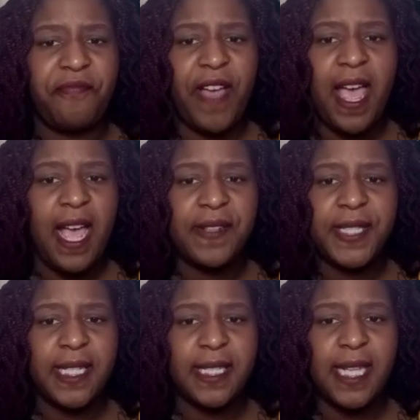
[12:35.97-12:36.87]

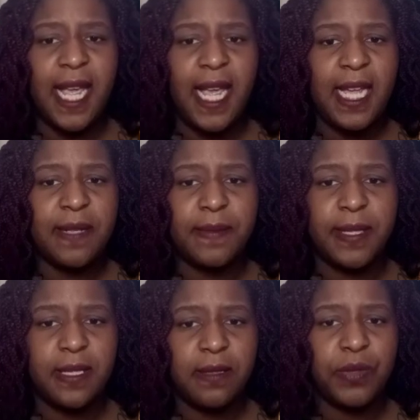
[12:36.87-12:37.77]
5-6
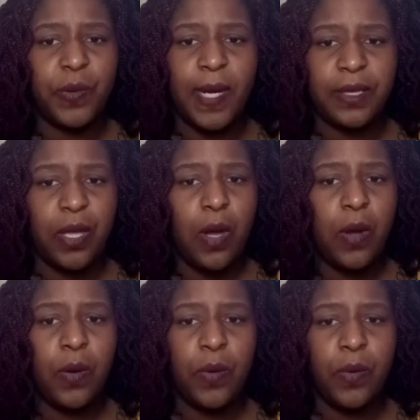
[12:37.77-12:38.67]
times throughout the
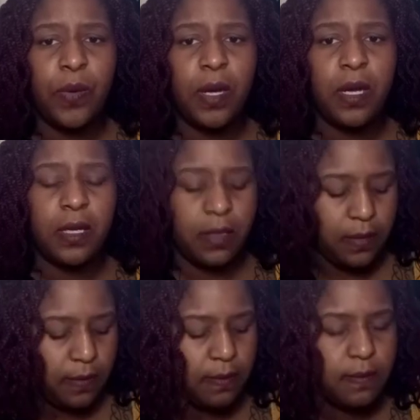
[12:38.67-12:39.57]

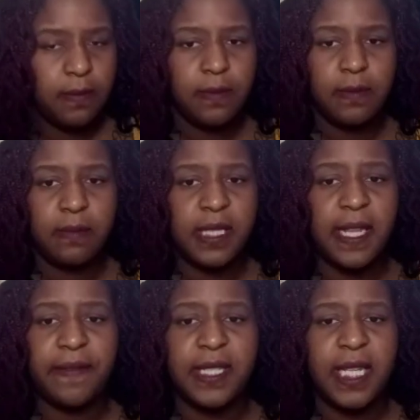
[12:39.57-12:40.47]
whole
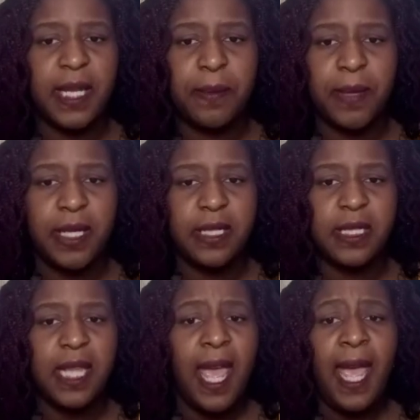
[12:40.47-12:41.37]
17
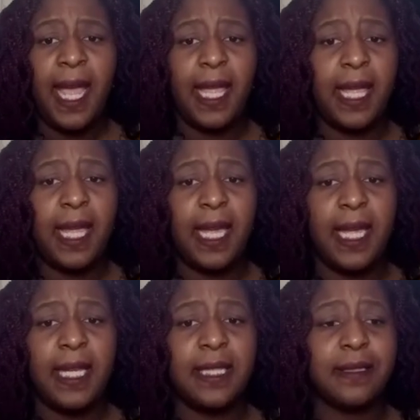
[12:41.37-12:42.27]
months,
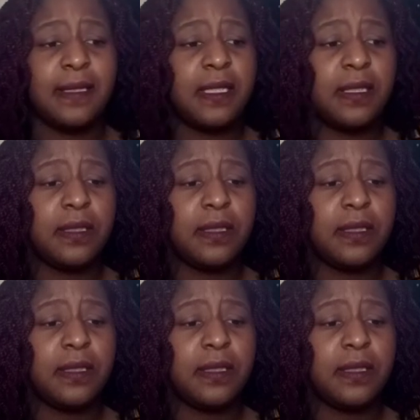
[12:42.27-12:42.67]
and